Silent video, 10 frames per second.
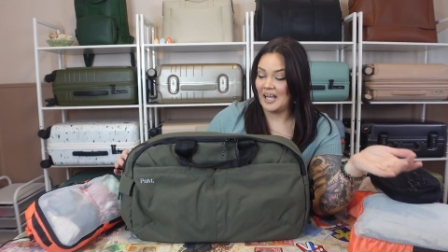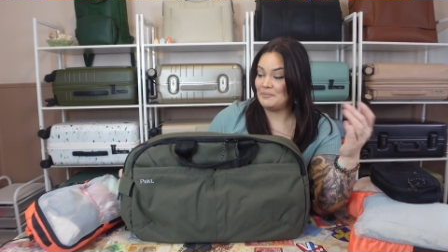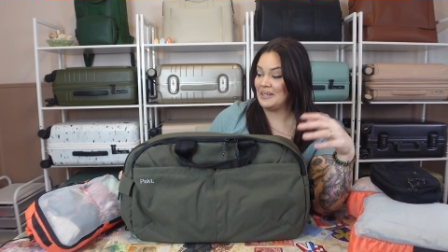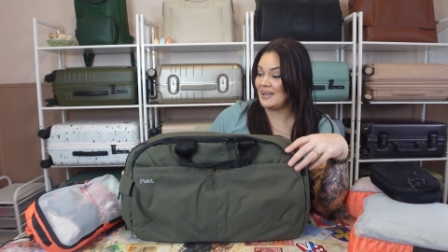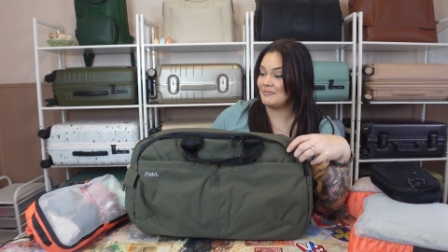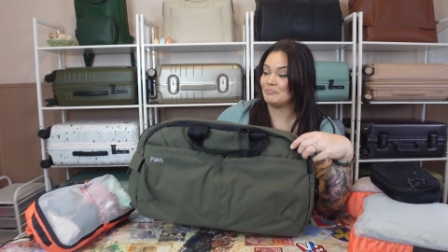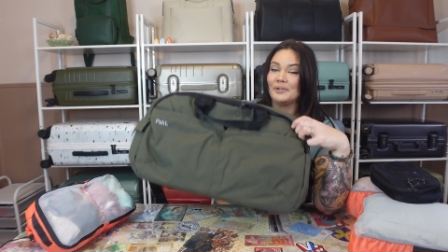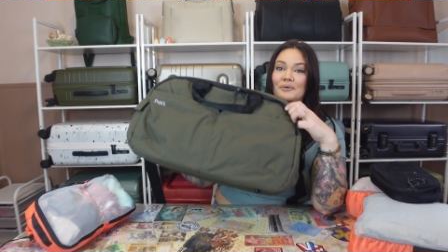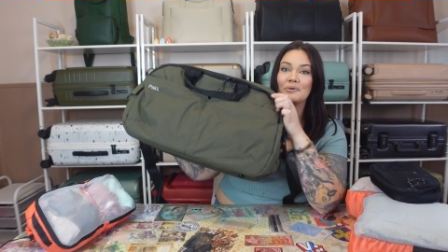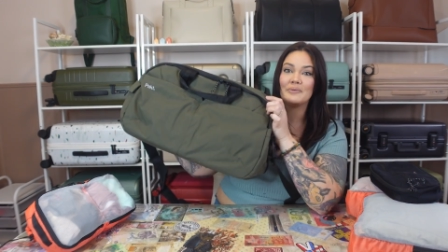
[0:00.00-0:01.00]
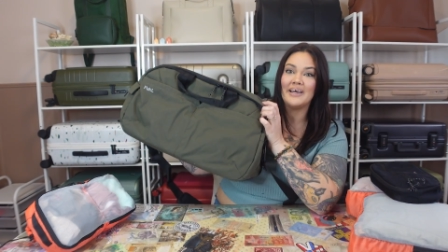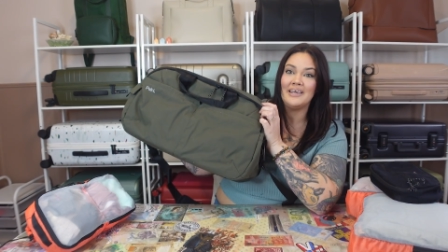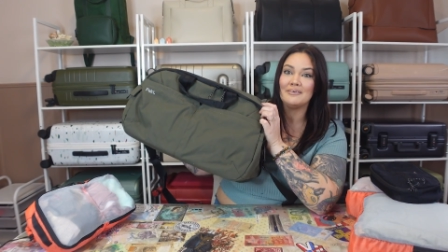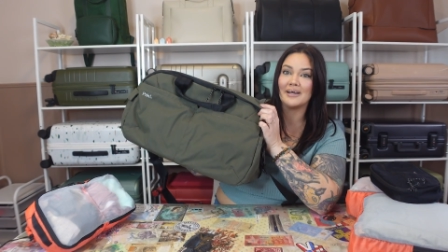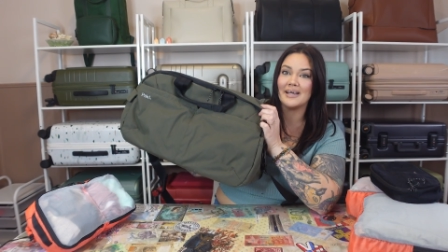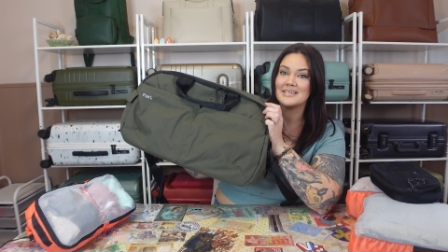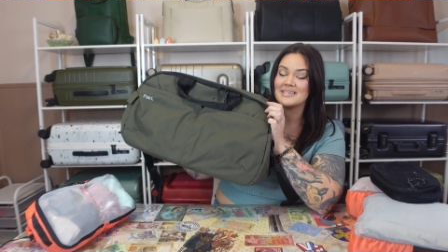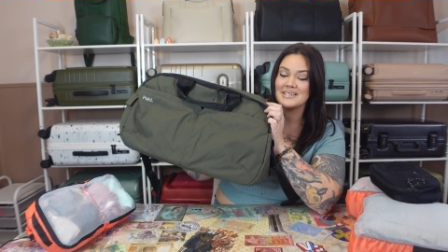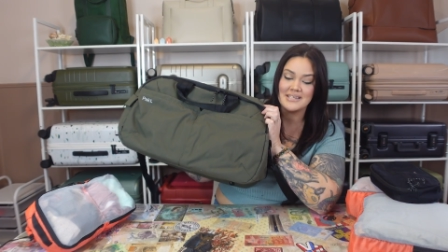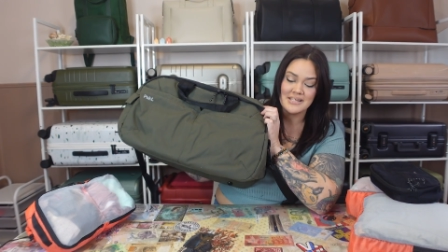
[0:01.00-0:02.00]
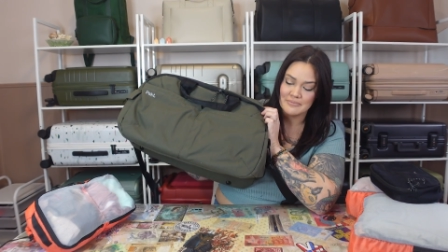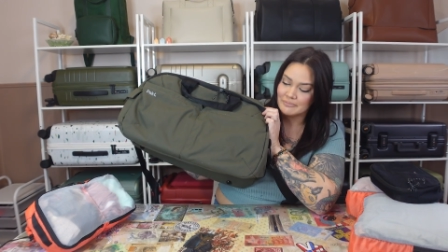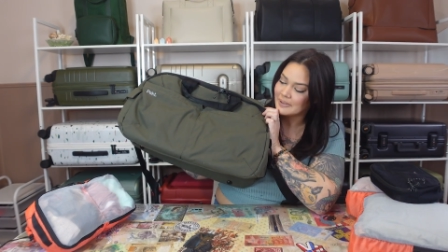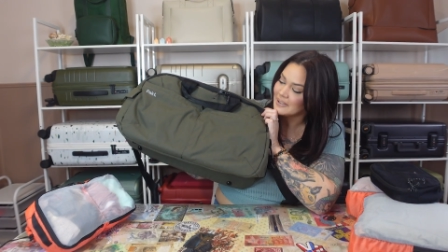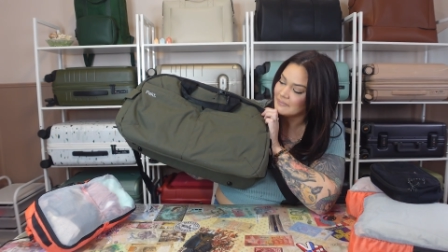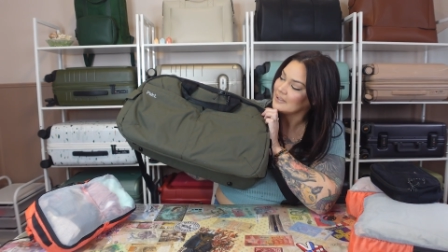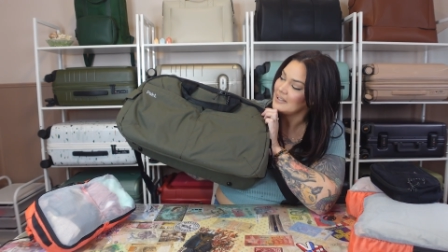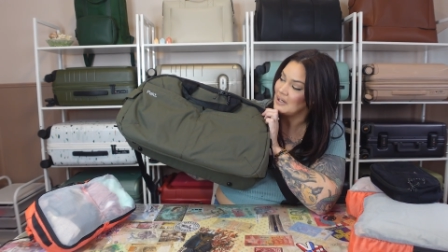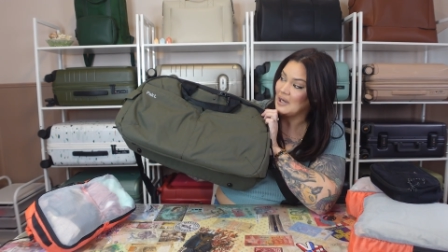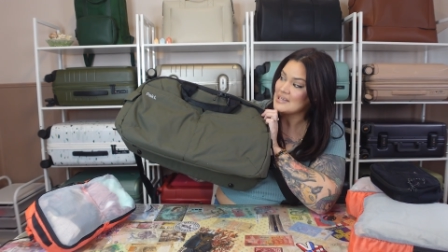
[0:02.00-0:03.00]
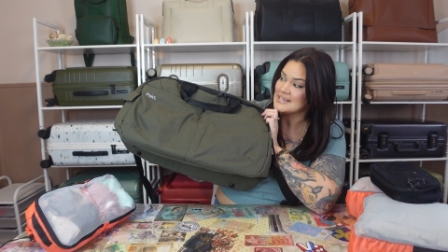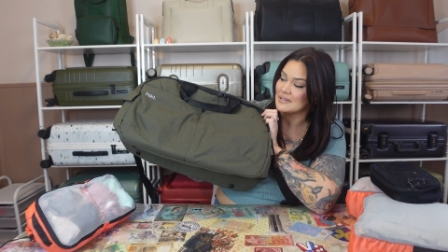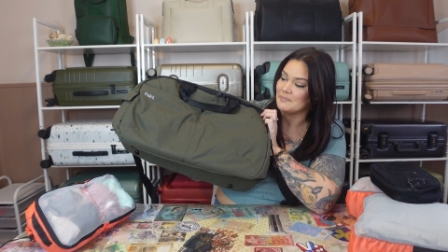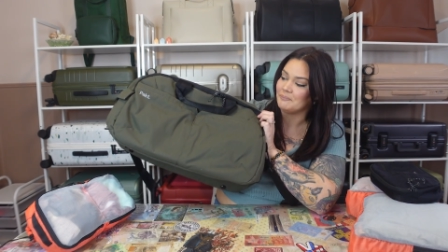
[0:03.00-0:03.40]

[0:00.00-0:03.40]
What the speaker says: I mean, I'm blown away, you guys. This is really, really awesome.